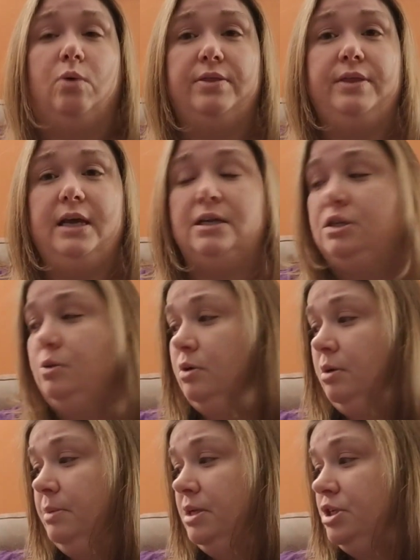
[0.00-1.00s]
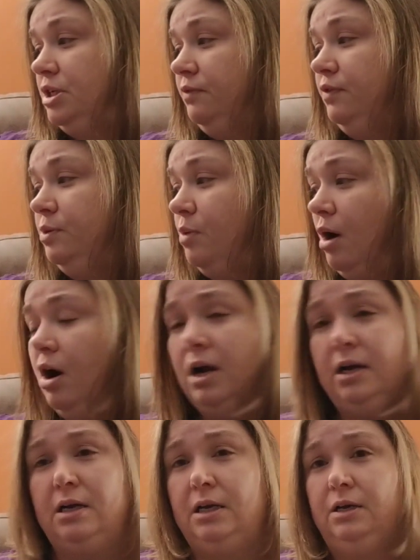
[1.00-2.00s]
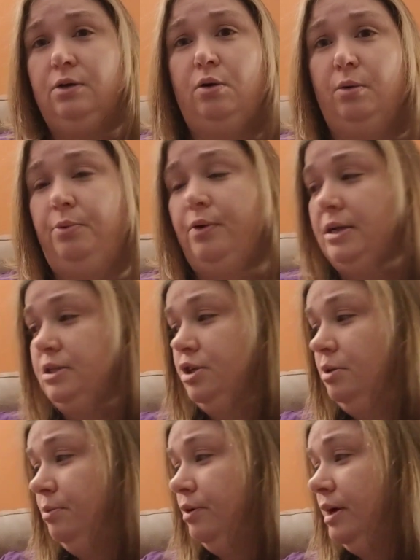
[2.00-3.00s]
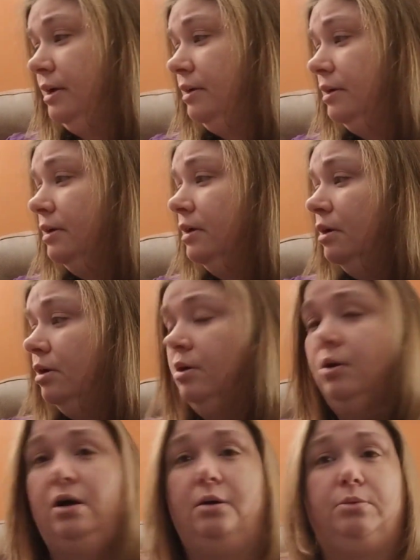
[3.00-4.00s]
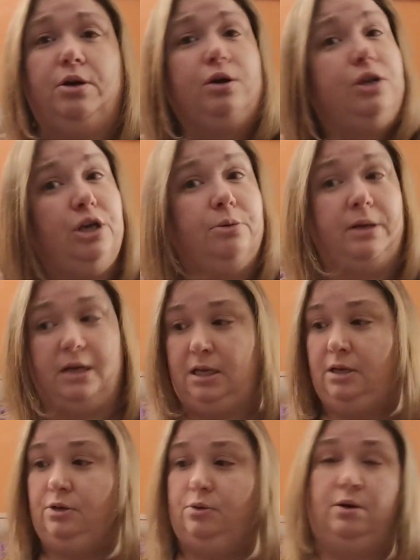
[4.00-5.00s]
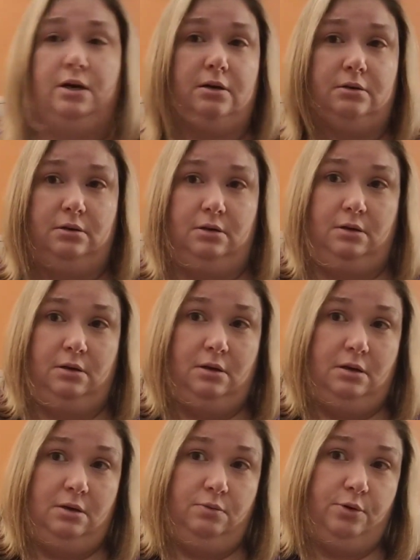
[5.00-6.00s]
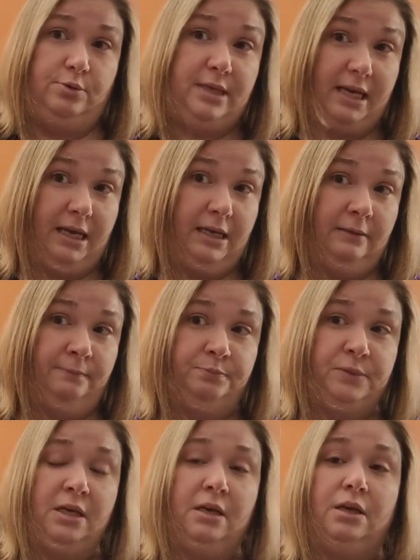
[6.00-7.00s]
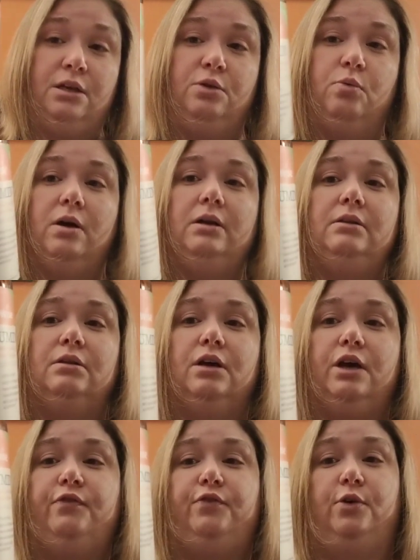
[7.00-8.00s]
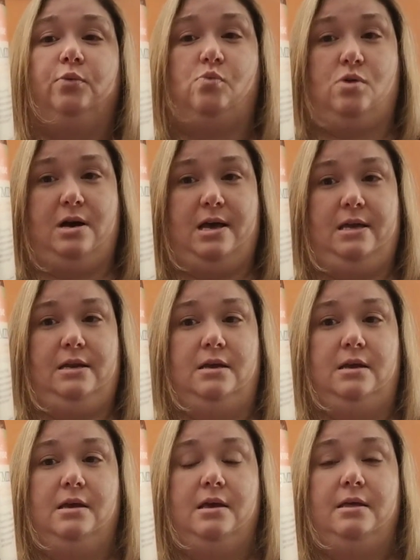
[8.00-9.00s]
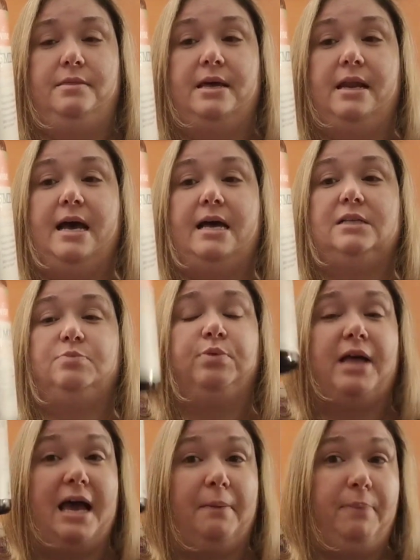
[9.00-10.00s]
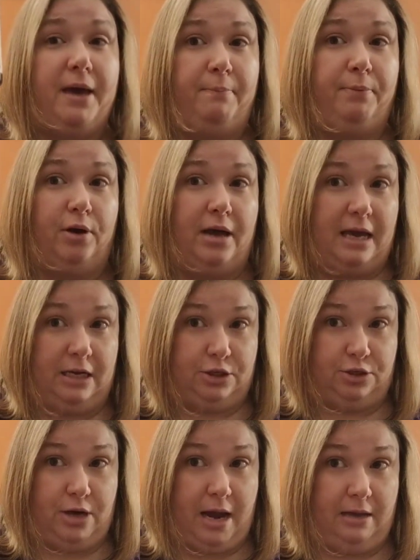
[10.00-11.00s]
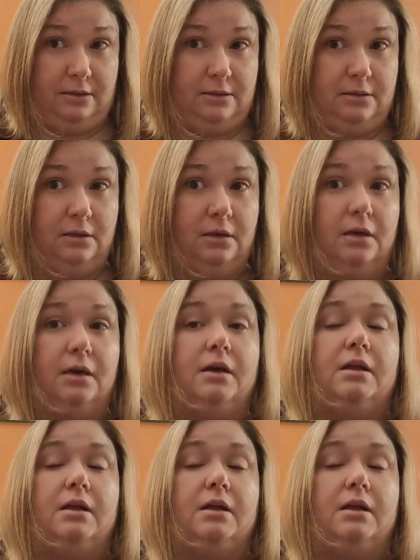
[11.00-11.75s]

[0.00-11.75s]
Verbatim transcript: One thing I do want to mention, if you are going to incorporate turmeric, um, curcumin in your routine, you want to look for one that has black pepper extract